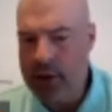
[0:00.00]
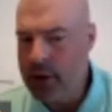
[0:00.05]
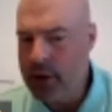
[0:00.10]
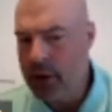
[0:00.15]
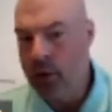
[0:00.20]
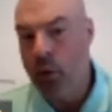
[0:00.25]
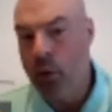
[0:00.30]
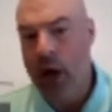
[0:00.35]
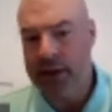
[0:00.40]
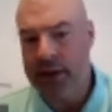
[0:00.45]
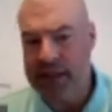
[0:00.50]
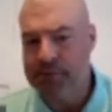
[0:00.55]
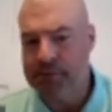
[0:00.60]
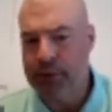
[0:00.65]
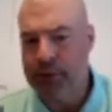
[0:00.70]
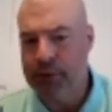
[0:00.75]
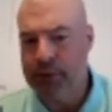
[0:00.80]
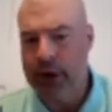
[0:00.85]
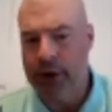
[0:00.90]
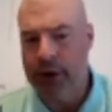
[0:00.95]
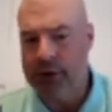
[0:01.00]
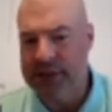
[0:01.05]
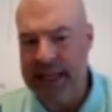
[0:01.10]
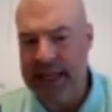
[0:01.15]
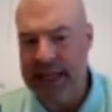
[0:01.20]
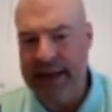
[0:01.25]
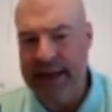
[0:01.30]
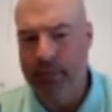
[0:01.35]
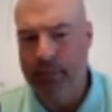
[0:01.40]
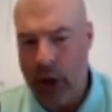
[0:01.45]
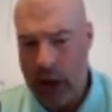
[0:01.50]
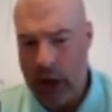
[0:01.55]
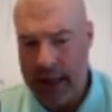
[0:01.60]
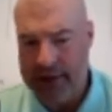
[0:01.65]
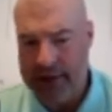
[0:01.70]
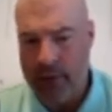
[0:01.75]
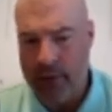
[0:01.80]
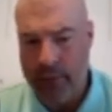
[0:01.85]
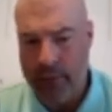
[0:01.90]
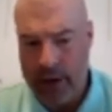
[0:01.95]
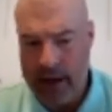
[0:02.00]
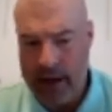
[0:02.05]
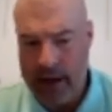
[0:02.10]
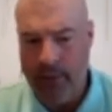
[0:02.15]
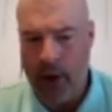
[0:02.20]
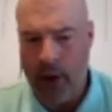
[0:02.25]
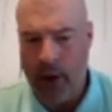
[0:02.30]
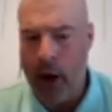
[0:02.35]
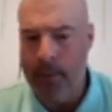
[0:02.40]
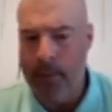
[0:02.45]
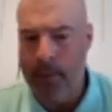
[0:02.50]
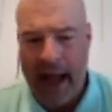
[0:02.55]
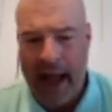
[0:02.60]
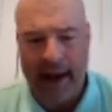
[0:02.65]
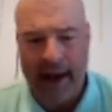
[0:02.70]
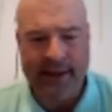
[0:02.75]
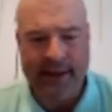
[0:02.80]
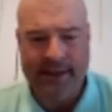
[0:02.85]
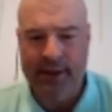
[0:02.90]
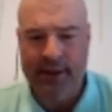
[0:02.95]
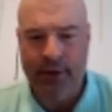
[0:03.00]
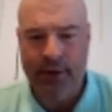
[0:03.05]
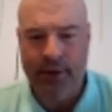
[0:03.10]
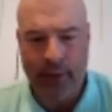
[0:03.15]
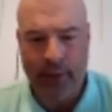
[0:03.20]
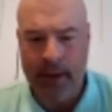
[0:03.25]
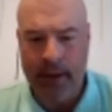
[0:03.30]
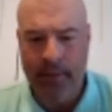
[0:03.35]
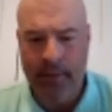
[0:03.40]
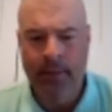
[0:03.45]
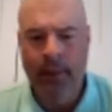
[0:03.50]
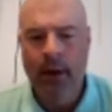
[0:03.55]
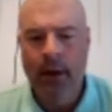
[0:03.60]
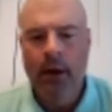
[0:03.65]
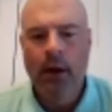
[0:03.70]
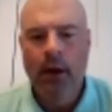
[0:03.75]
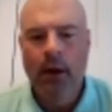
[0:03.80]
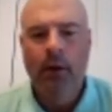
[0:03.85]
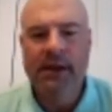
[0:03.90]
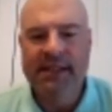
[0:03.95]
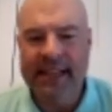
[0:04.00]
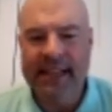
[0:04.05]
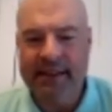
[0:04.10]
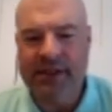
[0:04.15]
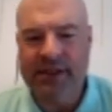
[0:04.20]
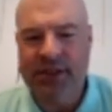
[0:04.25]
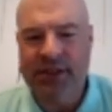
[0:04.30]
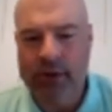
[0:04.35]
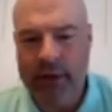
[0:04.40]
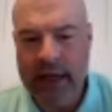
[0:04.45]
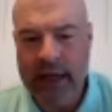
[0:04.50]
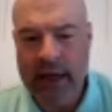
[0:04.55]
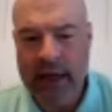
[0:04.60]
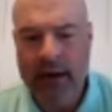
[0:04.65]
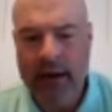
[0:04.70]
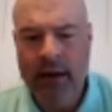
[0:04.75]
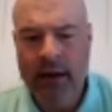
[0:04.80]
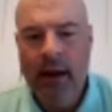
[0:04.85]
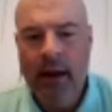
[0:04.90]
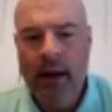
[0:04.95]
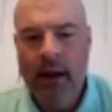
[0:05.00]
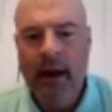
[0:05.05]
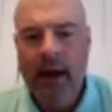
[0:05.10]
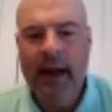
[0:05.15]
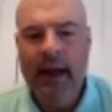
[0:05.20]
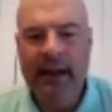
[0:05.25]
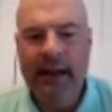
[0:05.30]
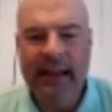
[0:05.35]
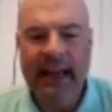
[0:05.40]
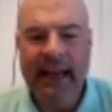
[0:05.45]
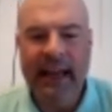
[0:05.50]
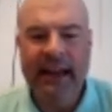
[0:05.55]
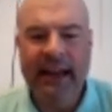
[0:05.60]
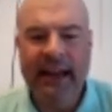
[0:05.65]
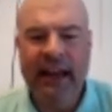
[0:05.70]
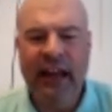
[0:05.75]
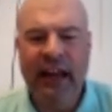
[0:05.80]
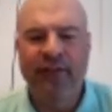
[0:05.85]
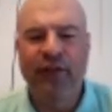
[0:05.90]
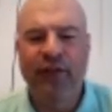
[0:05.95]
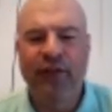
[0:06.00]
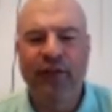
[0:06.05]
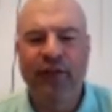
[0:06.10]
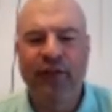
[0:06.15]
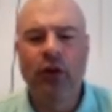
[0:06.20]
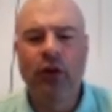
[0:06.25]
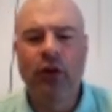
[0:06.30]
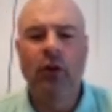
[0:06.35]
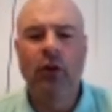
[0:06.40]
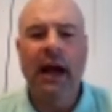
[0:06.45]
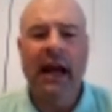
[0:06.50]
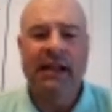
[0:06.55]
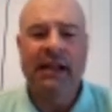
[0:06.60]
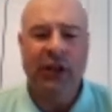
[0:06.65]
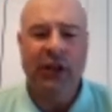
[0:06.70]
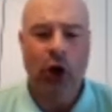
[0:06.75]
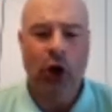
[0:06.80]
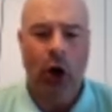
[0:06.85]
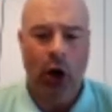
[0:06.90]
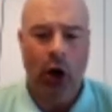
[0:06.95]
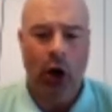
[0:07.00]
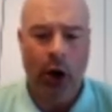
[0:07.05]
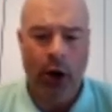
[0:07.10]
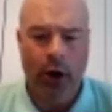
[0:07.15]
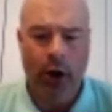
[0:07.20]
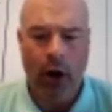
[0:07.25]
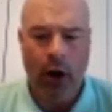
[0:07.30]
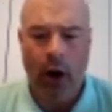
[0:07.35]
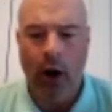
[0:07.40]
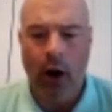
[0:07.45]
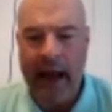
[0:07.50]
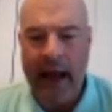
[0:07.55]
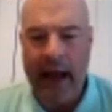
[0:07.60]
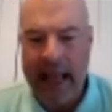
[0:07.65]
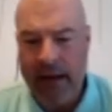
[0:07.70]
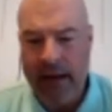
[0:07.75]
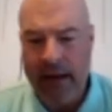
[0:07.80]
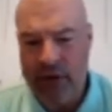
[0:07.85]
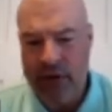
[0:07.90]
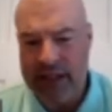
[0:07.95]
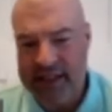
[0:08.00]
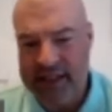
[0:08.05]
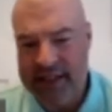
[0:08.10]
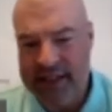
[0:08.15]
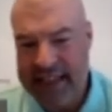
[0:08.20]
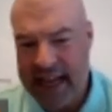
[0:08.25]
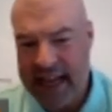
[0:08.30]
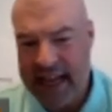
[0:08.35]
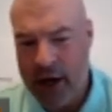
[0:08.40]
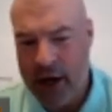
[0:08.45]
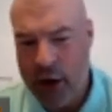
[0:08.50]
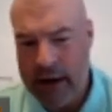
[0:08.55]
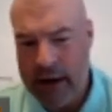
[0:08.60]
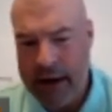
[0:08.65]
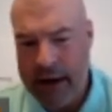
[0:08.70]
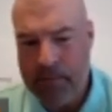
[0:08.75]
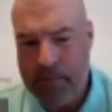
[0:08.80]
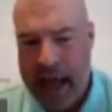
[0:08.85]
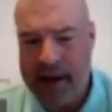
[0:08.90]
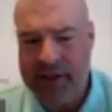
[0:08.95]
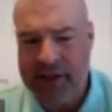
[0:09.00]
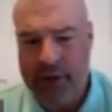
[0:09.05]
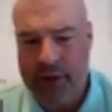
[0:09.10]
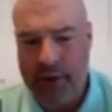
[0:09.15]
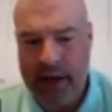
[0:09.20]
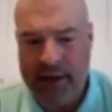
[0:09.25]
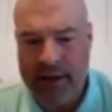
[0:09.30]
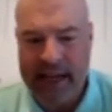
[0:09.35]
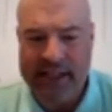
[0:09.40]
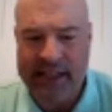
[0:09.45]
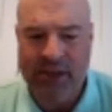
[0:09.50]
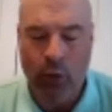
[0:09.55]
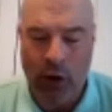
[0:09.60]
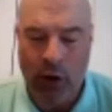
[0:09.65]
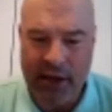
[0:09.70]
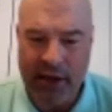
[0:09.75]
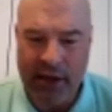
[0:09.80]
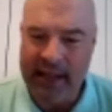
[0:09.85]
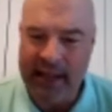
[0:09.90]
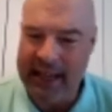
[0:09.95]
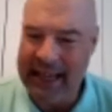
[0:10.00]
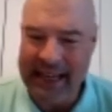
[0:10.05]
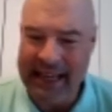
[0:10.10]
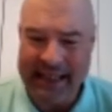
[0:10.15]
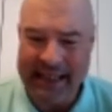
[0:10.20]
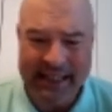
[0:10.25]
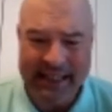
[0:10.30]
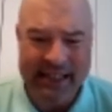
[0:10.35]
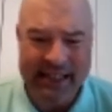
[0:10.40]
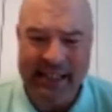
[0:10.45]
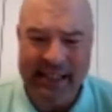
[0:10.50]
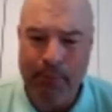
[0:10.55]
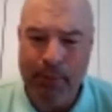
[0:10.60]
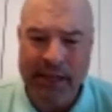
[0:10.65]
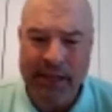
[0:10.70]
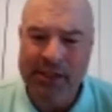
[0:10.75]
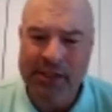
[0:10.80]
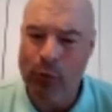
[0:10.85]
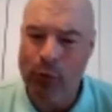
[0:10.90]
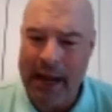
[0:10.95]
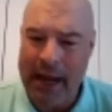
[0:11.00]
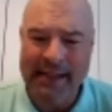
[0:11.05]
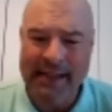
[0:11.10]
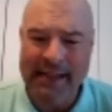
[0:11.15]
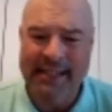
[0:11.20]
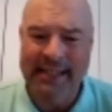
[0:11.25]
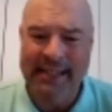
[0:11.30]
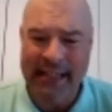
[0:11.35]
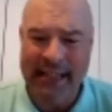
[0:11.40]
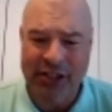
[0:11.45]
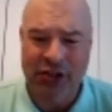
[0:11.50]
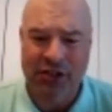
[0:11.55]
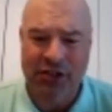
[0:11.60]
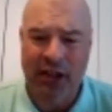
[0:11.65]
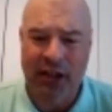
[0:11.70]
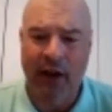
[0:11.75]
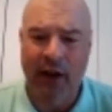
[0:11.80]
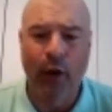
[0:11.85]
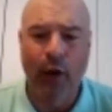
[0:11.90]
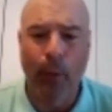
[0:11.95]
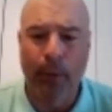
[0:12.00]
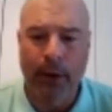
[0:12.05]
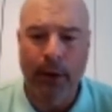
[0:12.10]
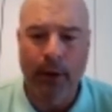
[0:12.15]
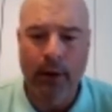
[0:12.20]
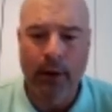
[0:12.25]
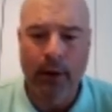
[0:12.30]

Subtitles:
want this player to receive the ball at the rim. Our back is to the rim. We set the screen. And again, if you as a guard are able to set a great back screen, that's one of the easiest and best ways to get yourself open,